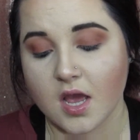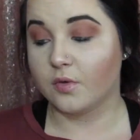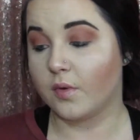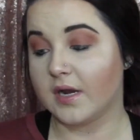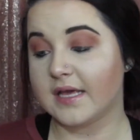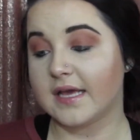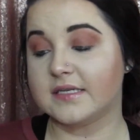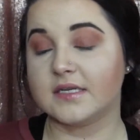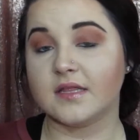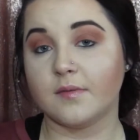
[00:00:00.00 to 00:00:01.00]
You want to
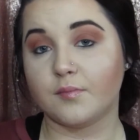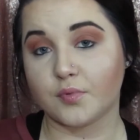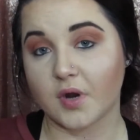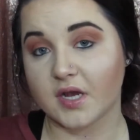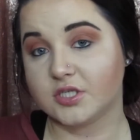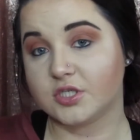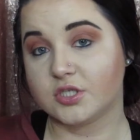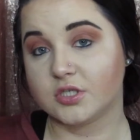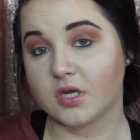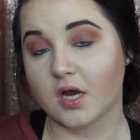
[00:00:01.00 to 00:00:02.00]
get the
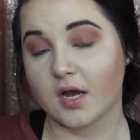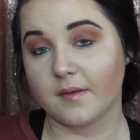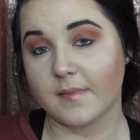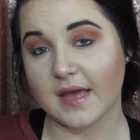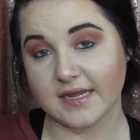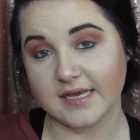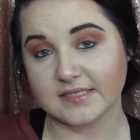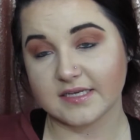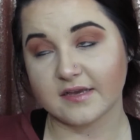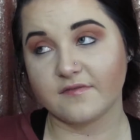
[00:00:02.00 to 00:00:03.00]
brush
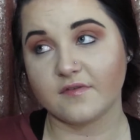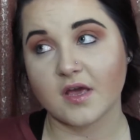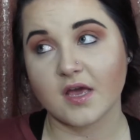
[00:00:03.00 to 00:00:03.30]
adhesive.